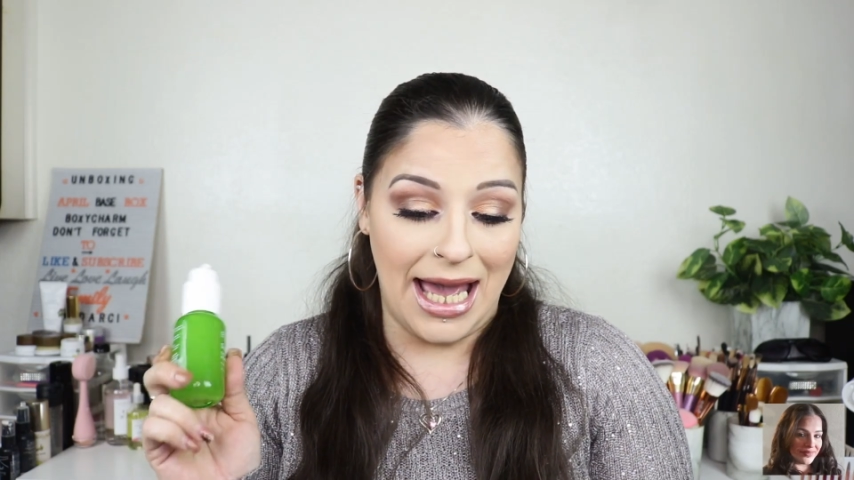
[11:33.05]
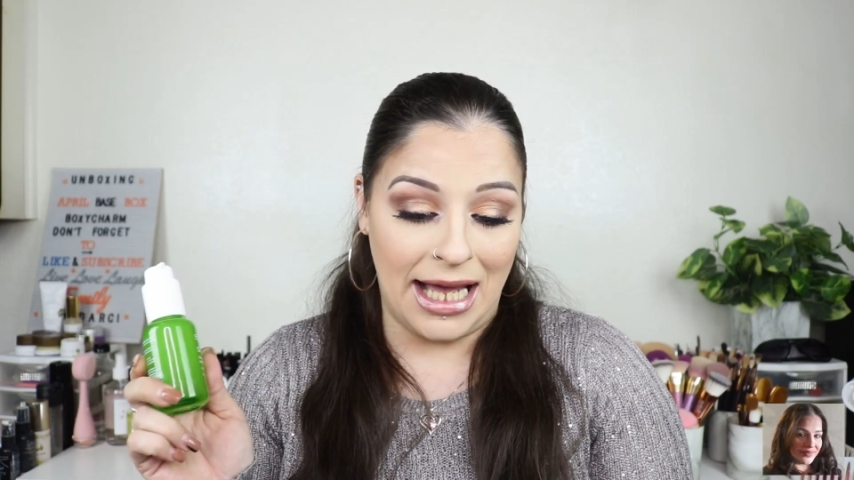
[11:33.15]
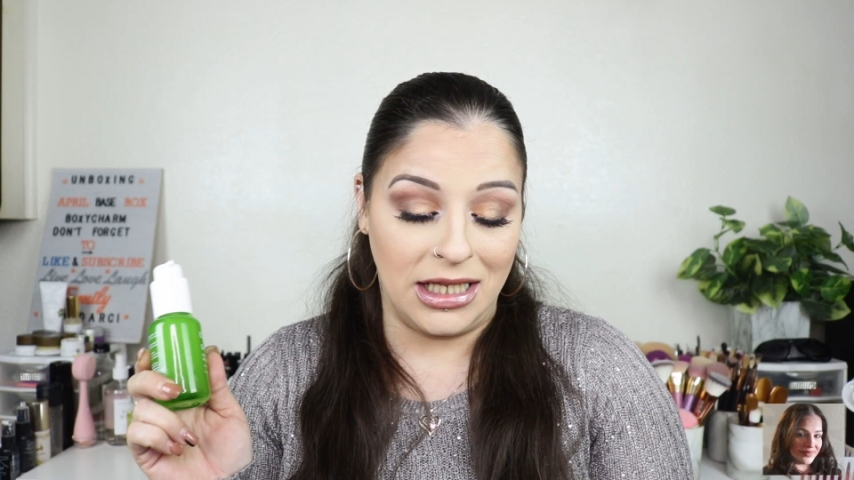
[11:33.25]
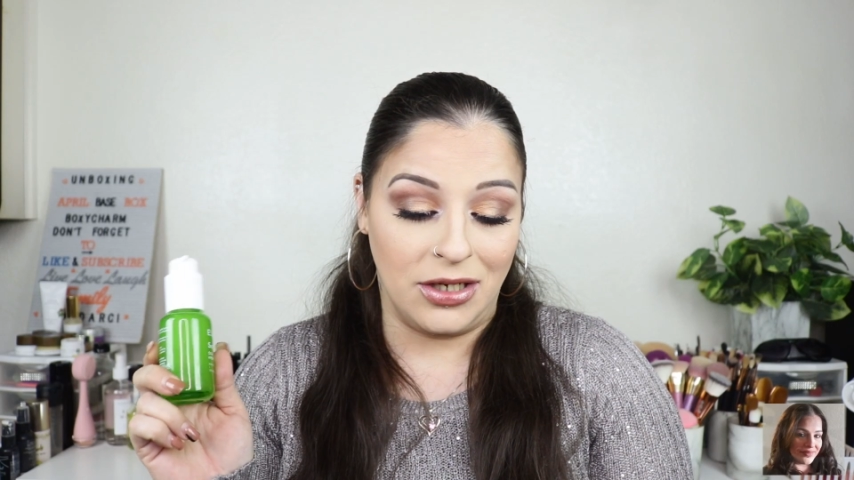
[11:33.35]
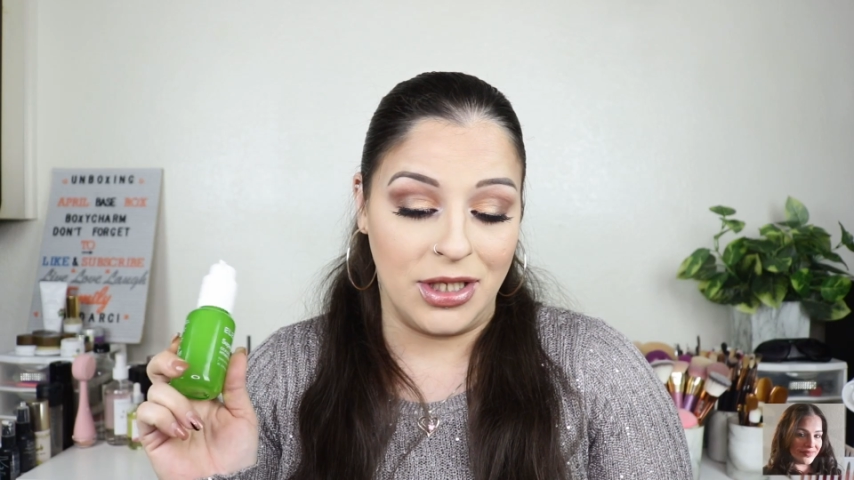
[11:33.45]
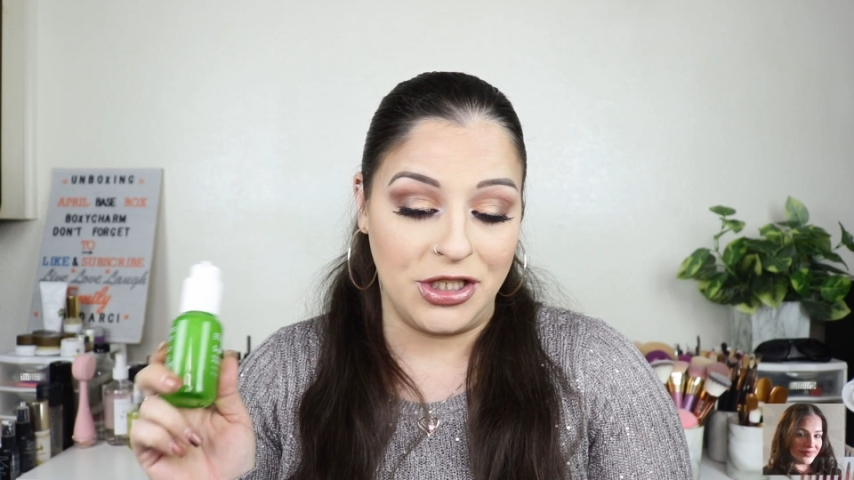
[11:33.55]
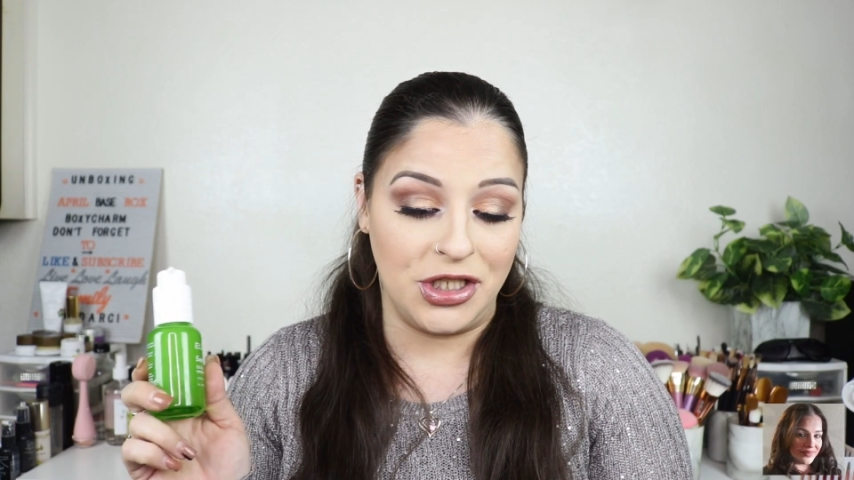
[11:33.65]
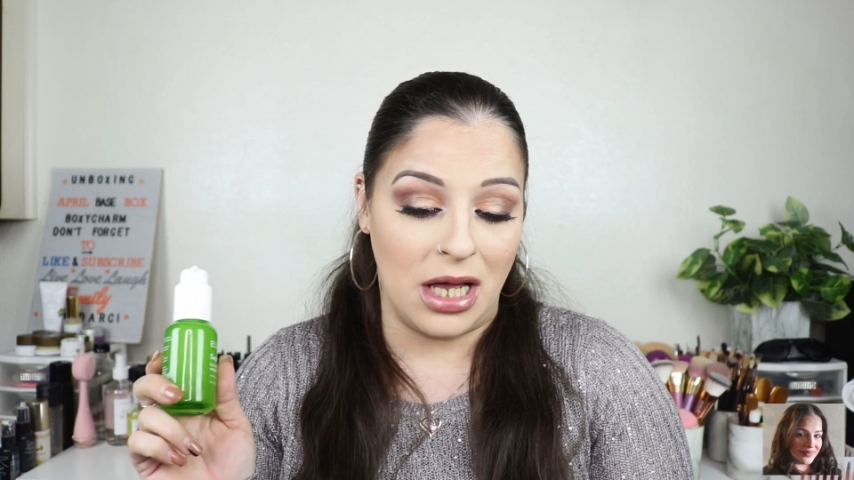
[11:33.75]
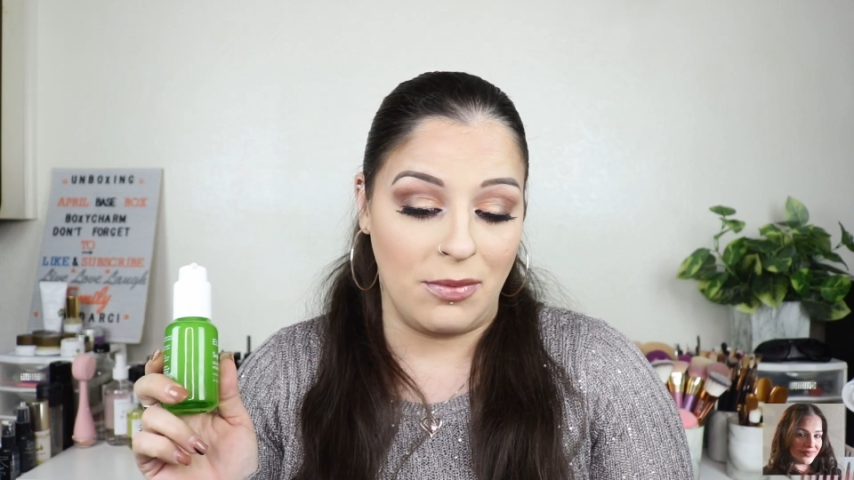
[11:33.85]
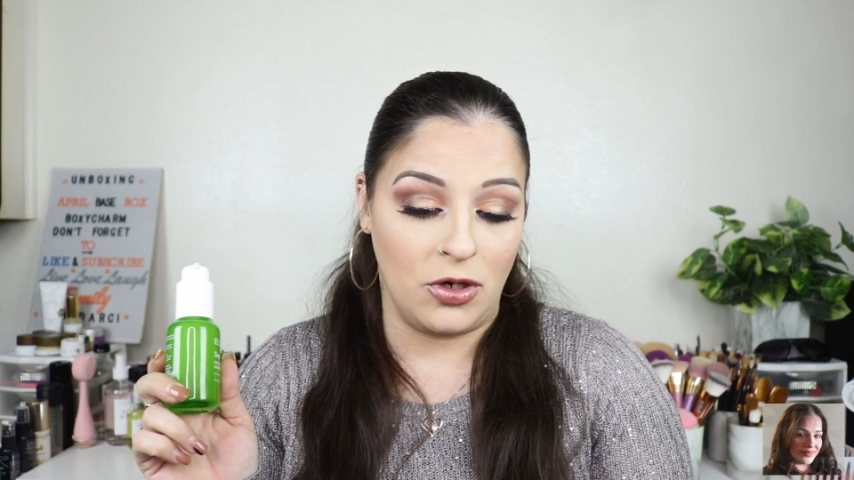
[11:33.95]
aloe, this
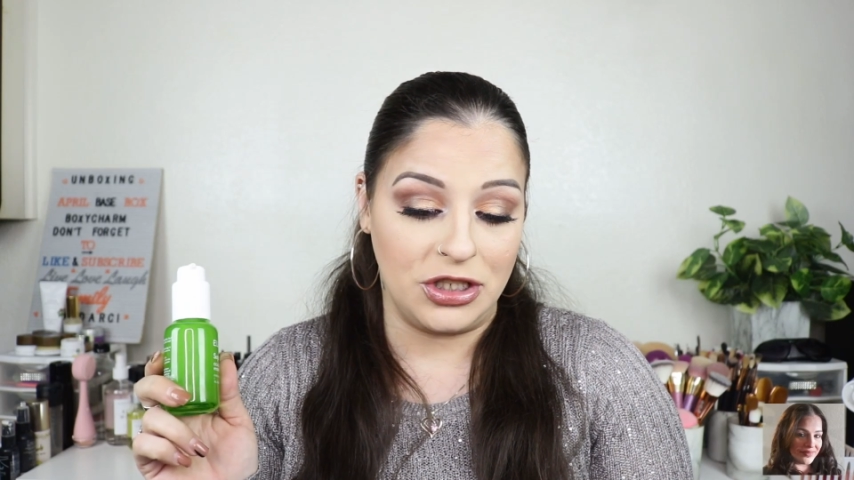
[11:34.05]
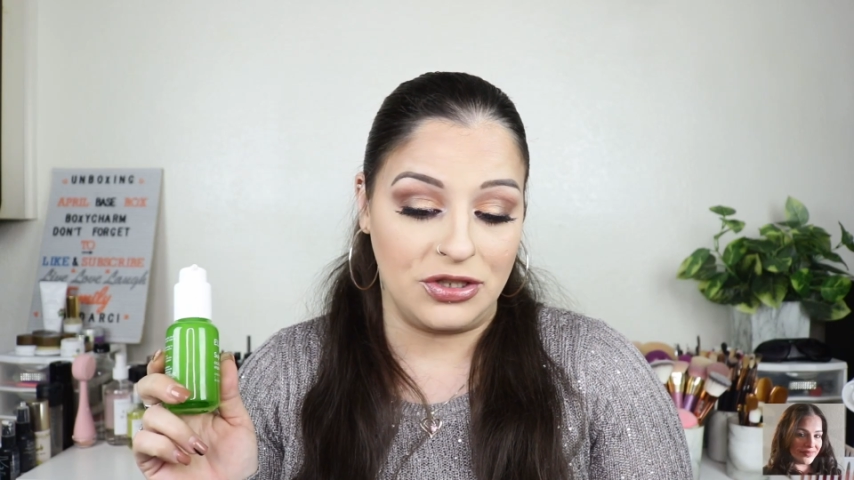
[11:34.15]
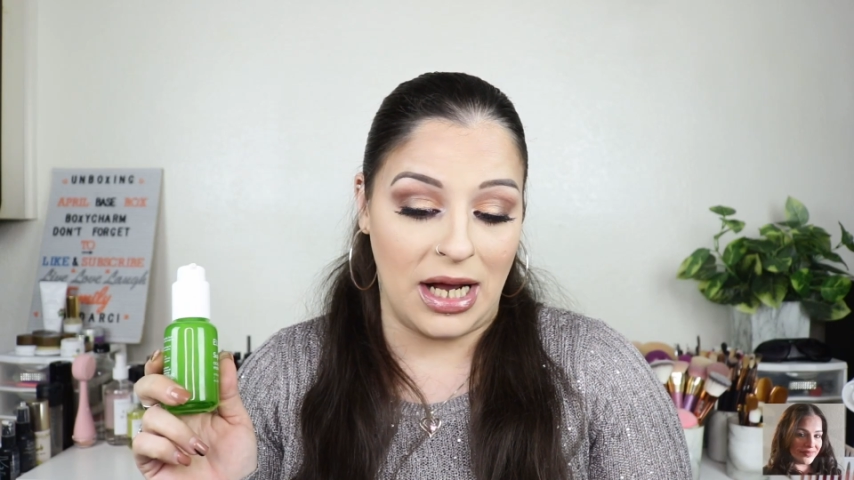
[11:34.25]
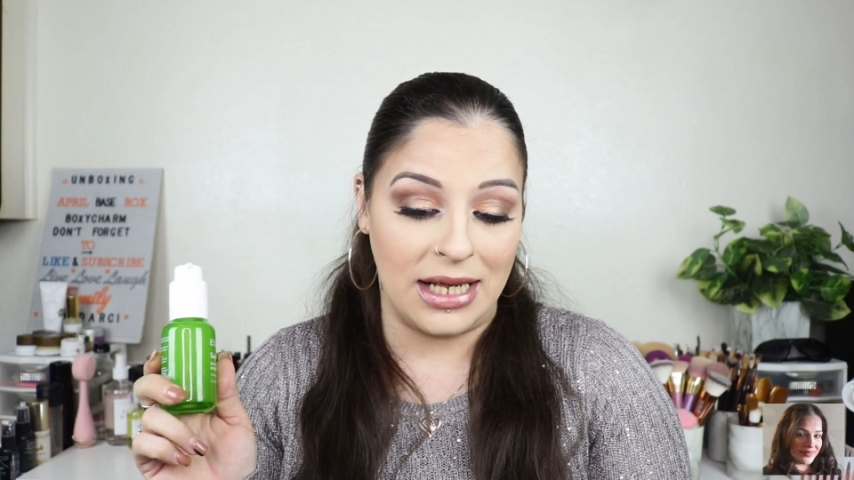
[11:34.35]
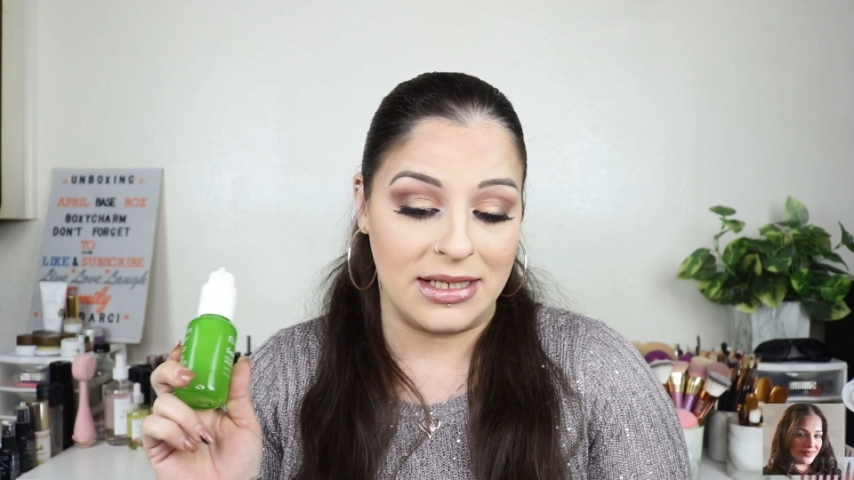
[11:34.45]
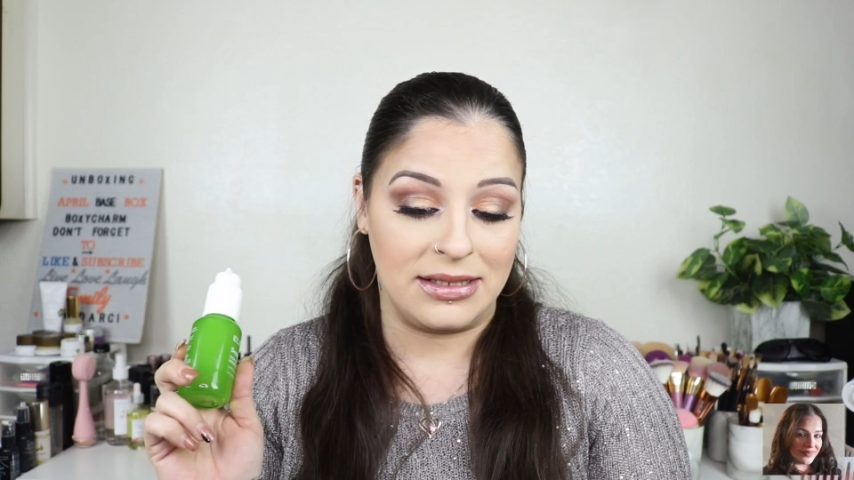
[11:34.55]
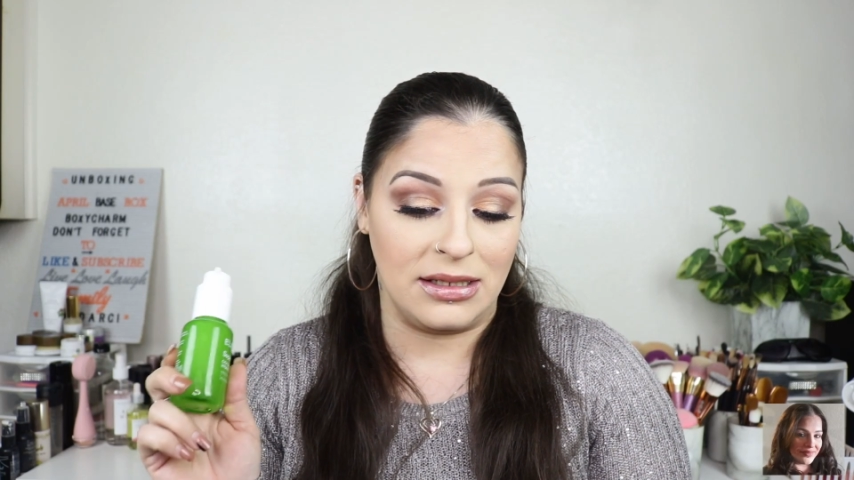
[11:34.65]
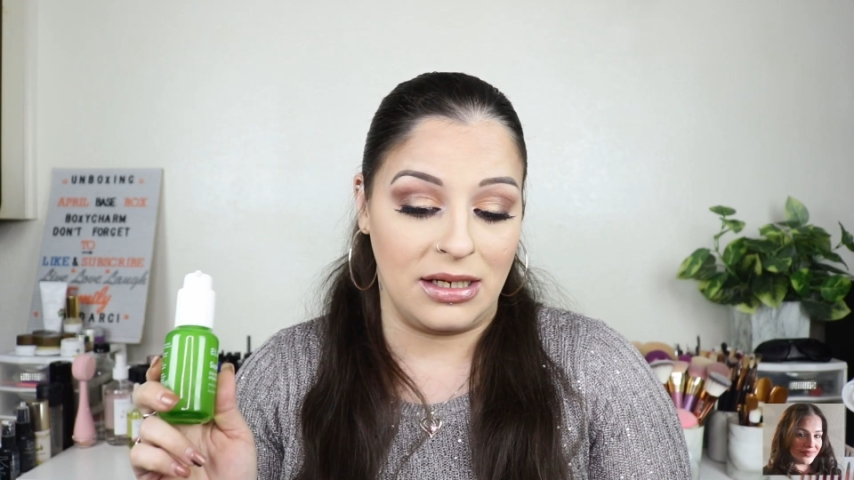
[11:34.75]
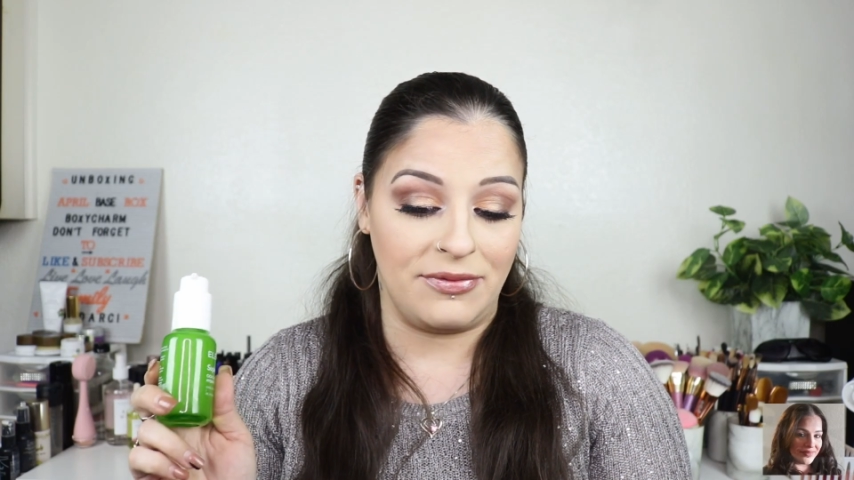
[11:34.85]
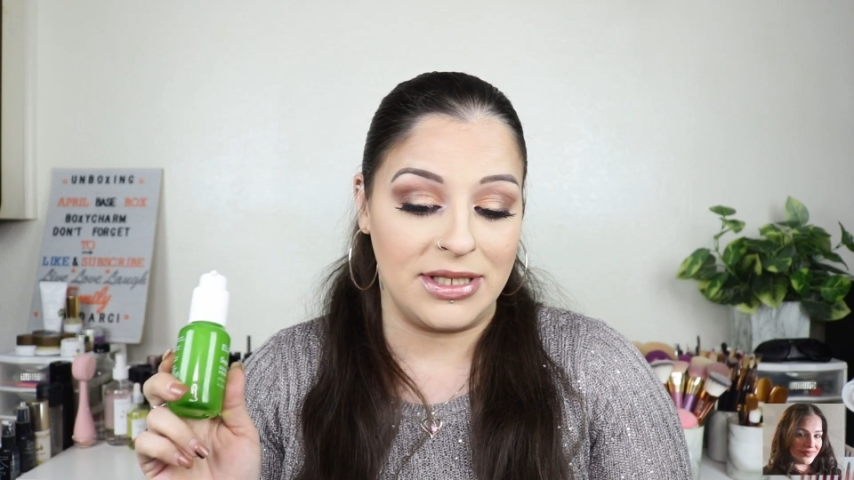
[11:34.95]
gel moisturizer
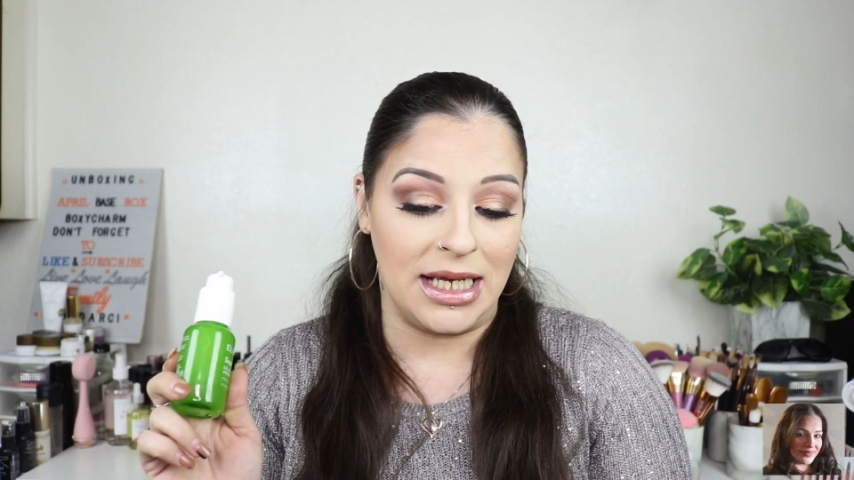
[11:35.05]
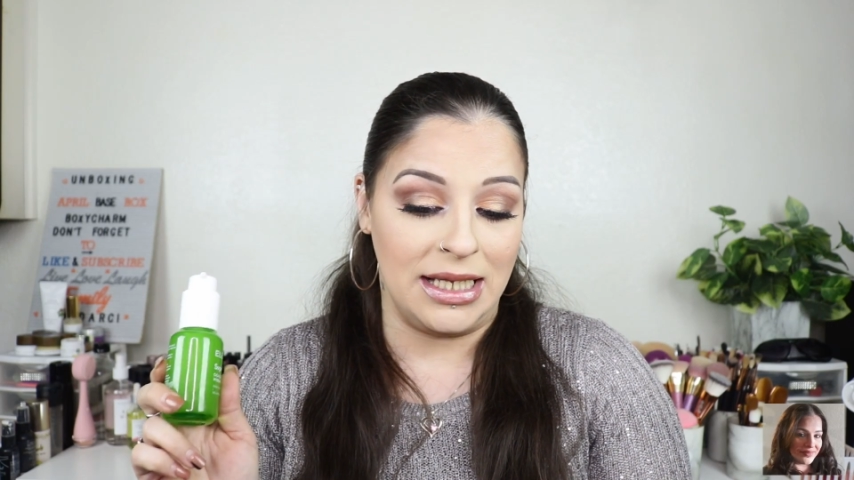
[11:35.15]
delivers